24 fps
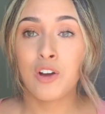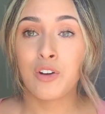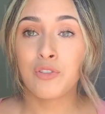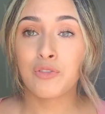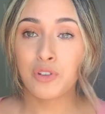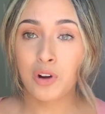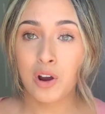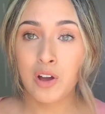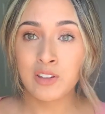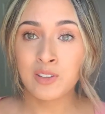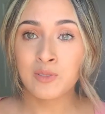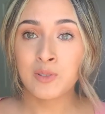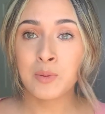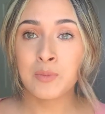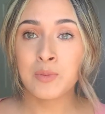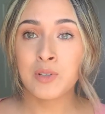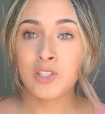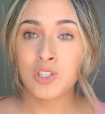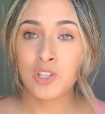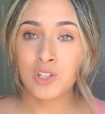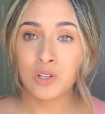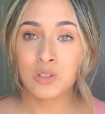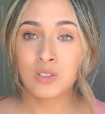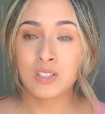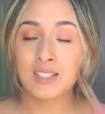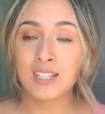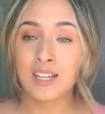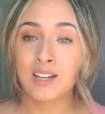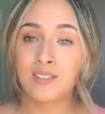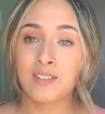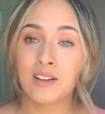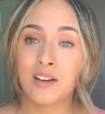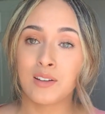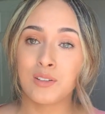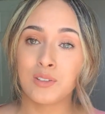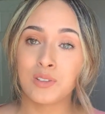for other women to know that they are
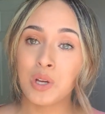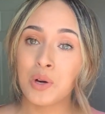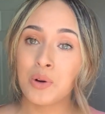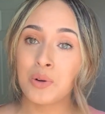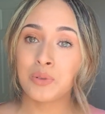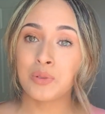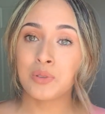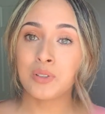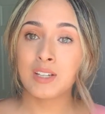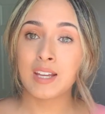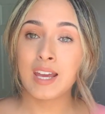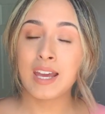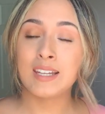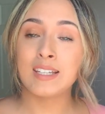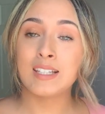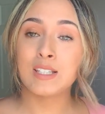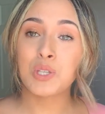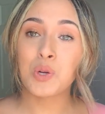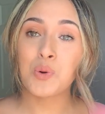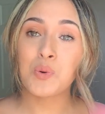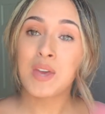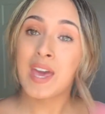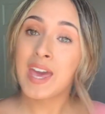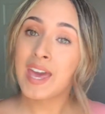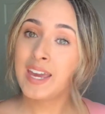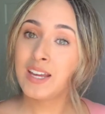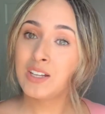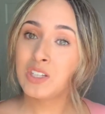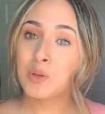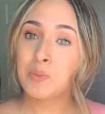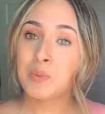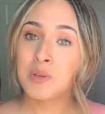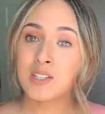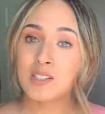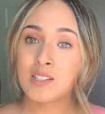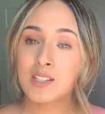not alone and it's okay
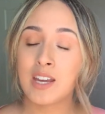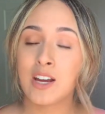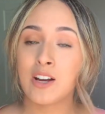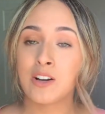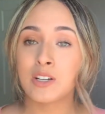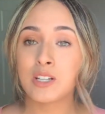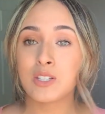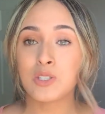to be scared.